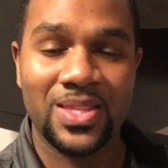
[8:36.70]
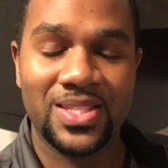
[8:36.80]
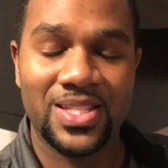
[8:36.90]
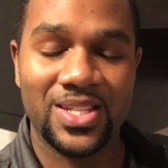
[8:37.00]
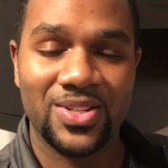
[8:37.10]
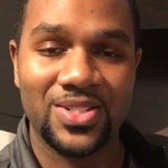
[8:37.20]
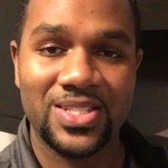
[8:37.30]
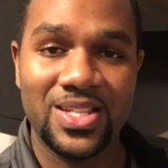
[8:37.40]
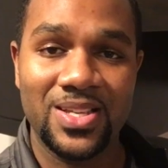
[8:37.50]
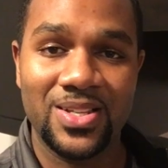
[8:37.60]

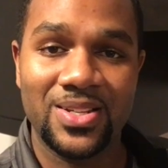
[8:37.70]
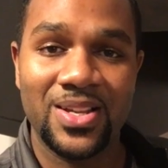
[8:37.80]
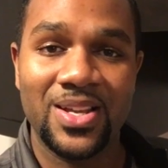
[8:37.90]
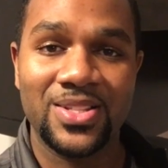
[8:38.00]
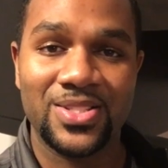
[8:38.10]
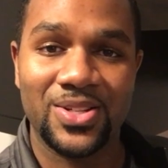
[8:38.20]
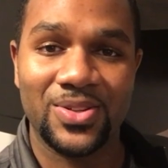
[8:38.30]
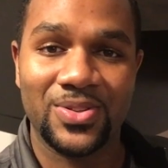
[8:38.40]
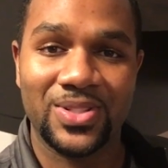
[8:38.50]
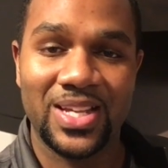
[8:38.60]
TLC.
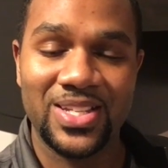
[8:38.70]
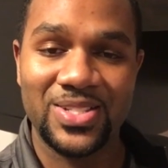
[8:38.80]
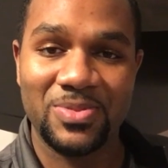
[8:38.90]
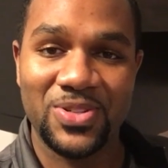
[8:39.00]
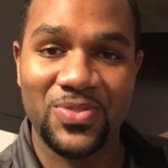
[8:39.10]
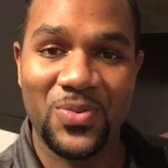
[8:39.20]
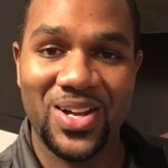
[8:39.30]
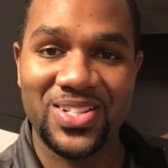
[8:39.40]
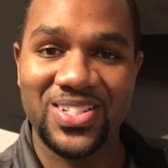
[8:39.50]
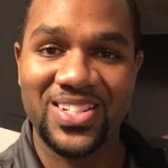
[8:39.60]
So thanks so much for
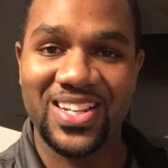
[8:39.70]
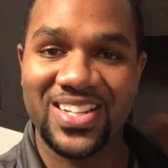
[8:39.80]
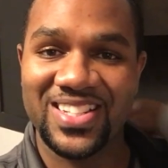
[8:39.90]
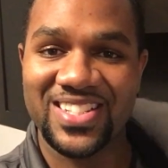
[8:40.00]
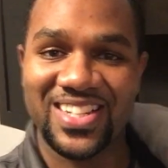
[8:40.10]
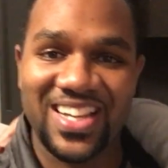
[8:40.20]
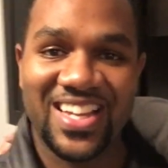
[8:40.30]
watching, and until I...